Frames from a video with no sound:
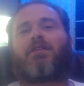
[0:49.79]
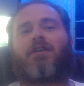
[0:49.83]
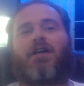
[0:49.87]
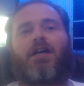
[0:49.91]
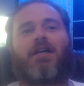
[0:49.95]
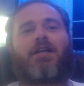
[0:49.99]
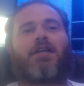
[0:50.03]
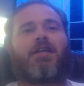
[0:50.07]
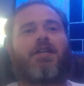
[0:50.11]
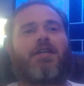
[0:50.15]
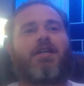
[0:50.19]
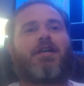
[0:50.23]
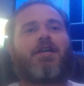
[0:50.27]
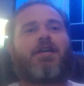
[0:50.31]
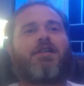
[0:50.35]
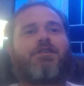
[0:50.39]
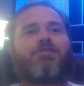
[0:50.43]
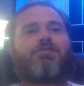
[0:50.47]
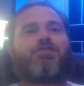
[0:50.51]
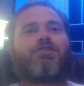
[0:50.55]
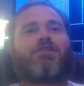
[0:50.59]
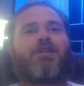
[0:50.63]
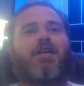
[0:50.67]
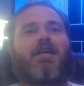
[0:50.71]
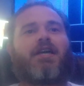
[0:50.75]

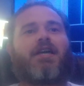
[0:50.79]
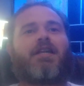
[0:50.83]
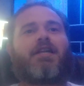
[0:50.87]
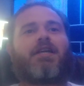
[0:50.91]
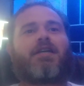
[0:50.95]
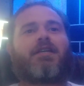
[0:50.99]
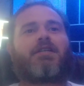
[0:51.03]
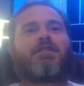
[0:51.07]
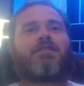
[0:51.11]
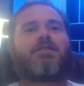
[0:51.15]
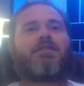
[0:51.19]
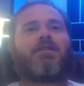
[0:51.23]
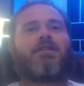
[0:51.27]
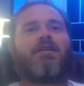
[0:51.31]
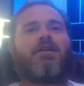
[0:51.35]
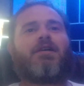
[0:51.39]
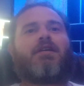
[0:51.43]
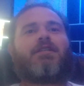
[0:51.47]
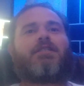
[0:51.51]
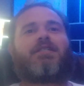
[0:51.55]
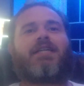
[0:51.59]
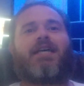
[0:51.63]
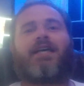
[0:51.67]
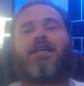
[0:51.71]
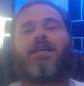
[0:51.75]
cutting-edge genetics
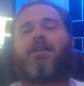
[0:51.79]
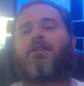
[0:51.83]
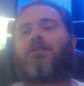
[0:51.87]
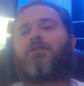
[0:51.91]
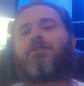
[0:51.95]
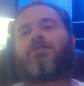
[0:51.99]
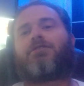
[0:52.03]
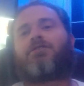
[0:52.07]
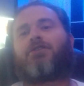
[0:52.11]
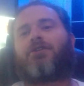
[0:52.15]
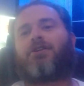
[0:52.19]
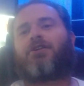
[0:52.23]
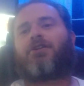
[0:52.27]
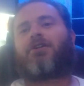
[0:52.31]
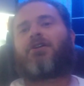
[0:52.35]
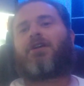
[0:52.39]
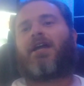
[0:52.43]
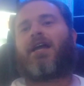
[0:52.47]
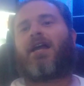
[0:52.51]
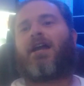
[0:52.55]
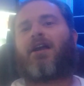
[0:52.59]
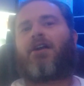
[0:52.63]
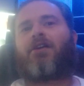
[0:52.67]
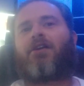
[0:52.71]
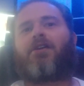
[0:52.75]
tailored to your
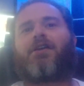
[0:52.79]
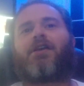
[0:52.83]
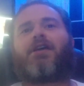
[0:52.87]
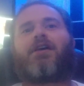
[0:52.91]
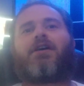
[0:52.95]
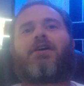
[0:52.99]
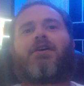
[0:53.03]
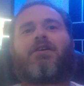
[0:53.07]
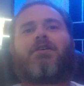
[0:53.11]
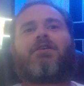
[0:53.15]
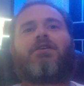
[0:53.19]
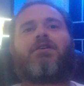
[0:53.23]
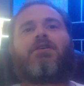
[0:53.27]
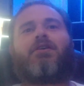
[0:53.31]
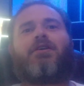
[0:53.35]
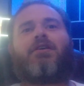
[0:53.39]
area,